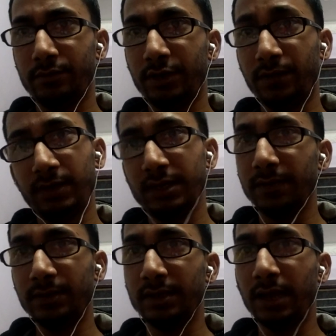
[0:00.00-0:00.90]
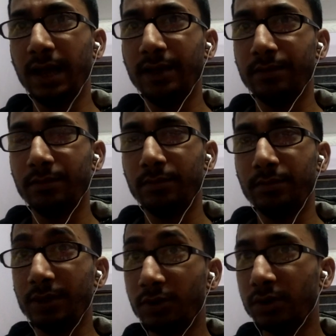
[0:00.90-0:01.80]
Toughness level is high
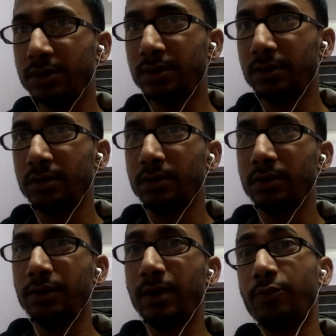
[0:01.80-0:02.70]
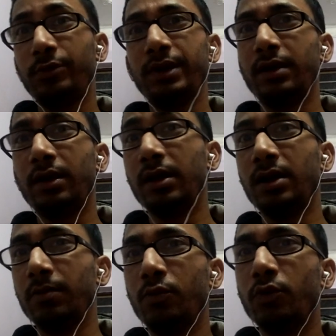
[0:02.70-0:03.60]
because you have to
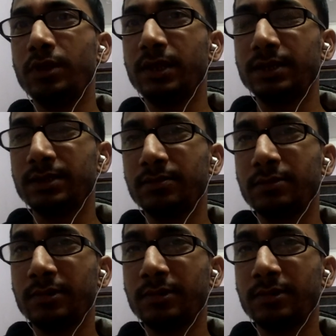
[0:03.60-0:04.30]
learn more things.